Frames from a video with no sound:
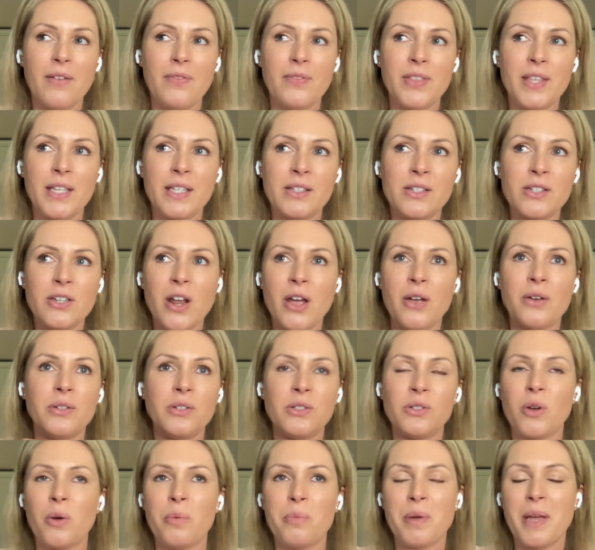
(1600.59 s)
there's no
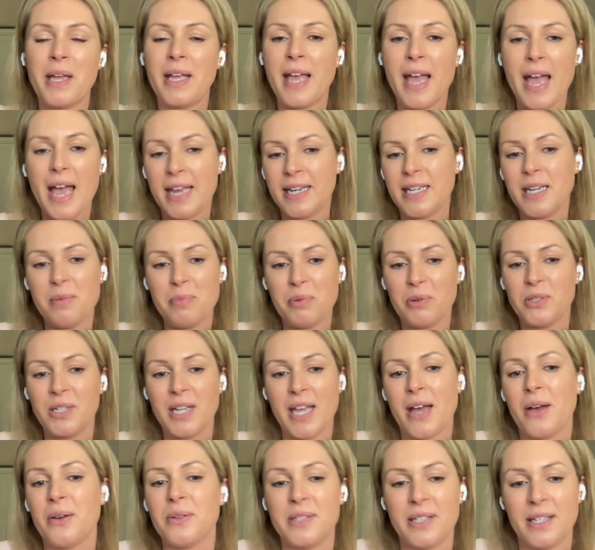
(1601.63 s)
stopping
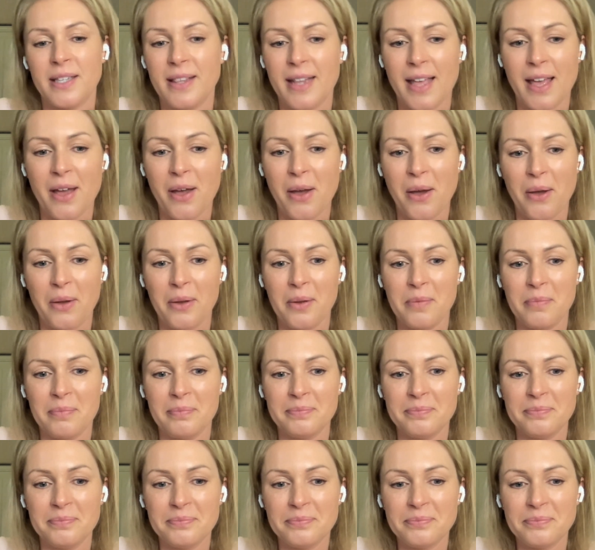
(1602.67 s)
anybody else in their home.